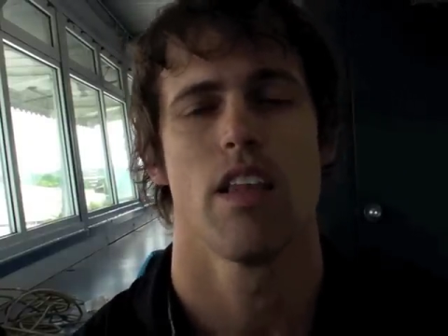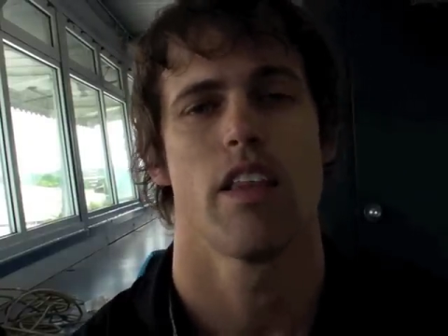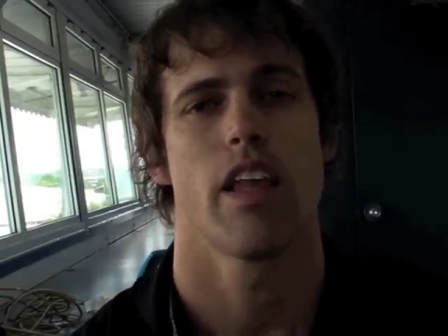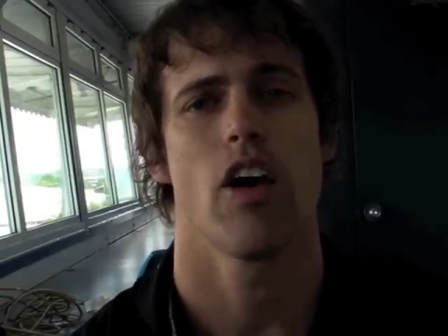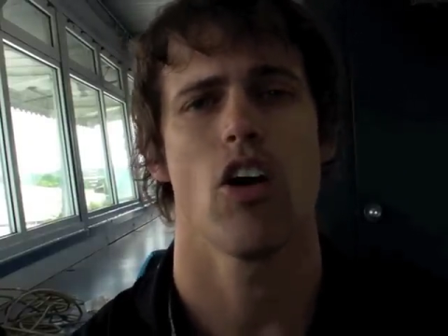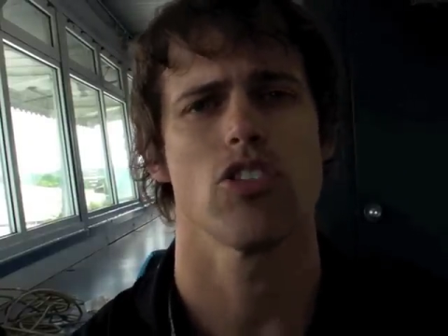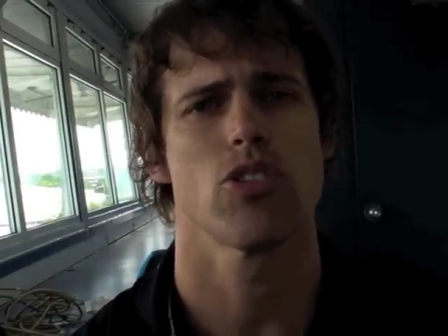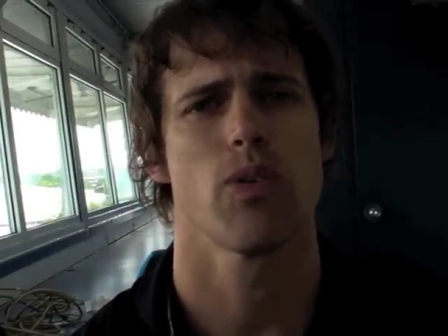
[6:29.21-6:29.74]

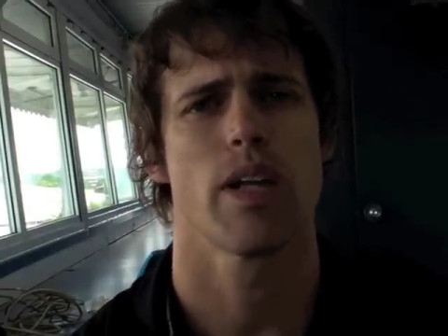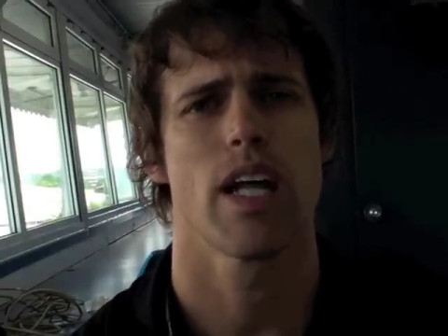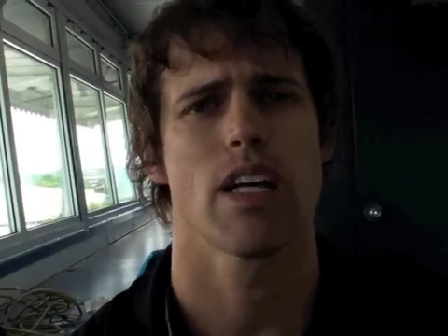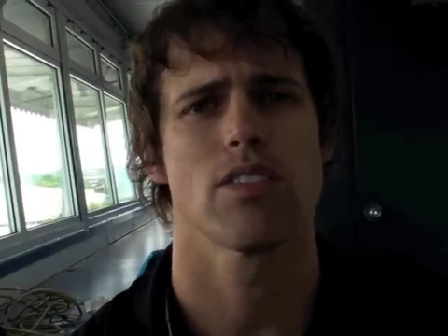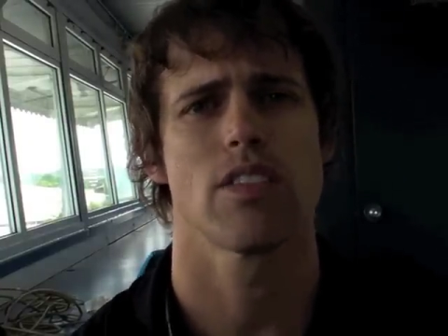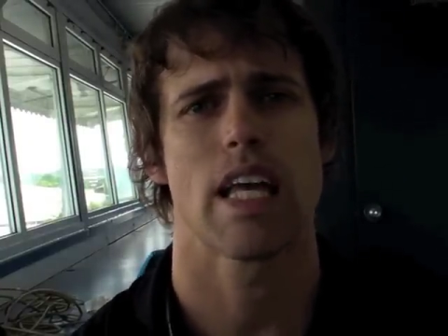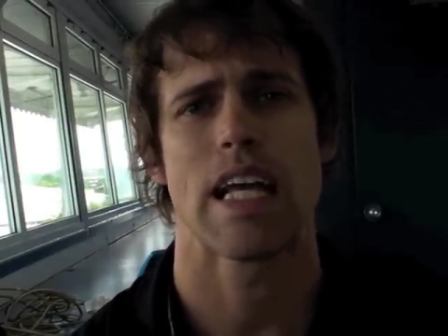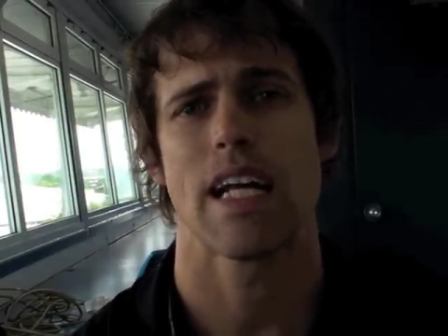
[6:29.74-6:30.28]
They also
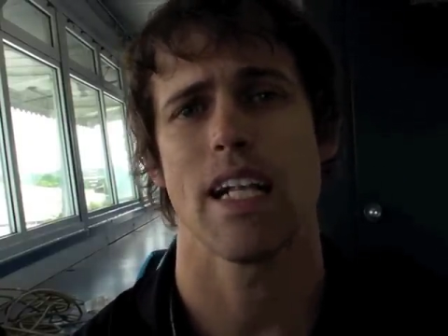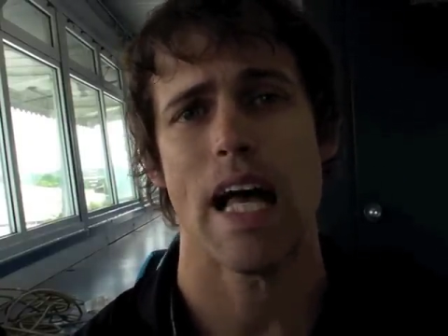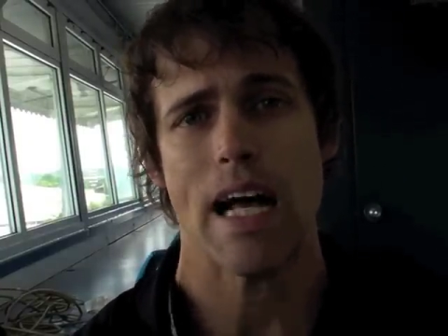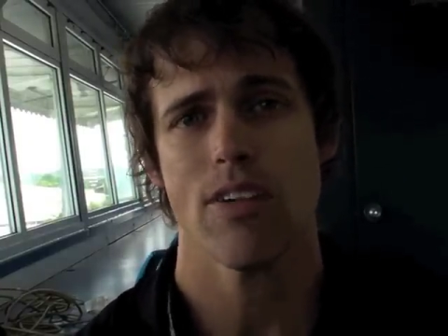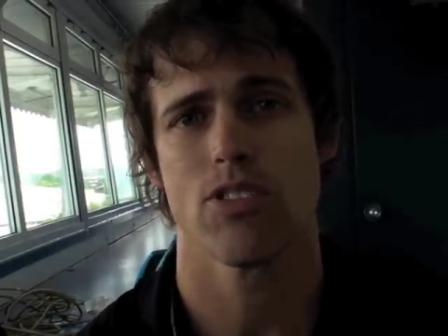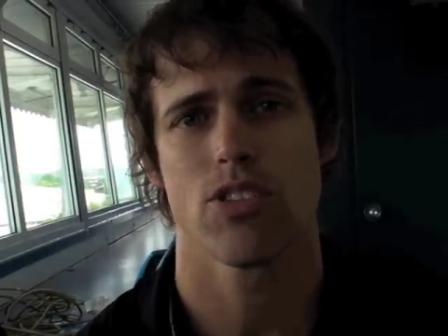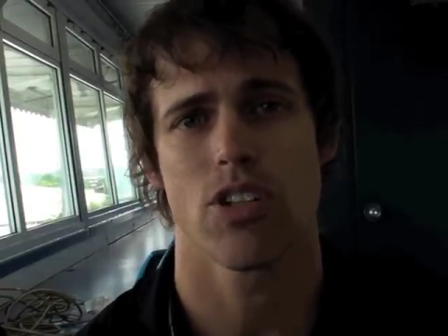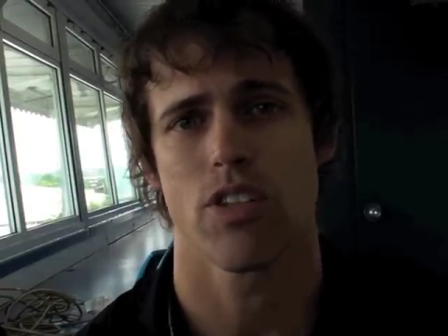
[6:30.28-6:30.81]
announced a
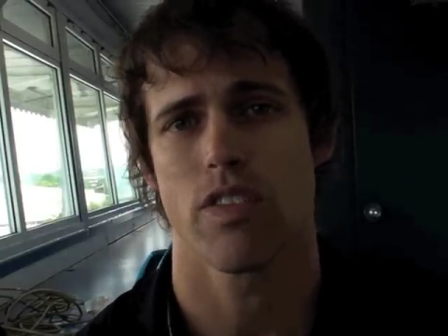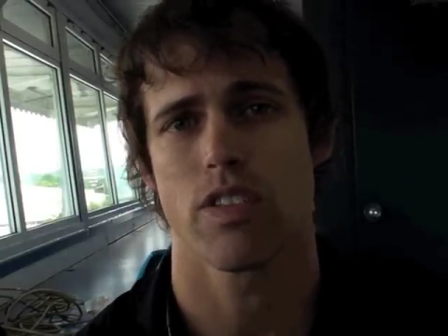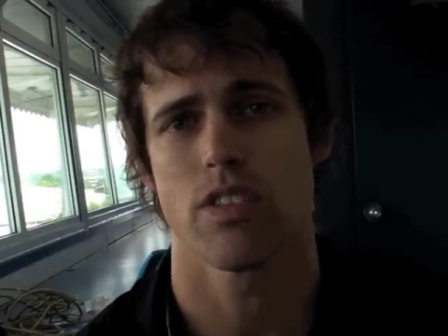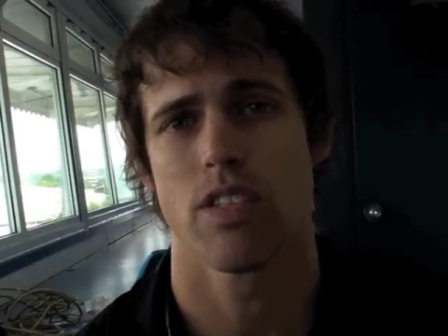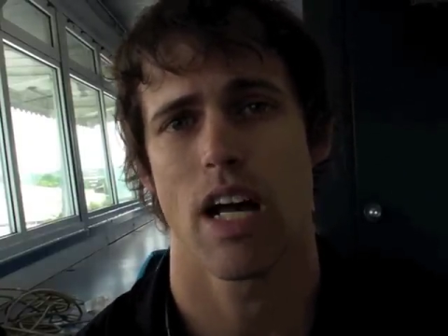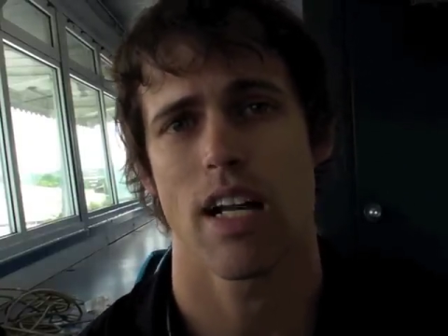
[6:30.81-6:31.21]
cloud service.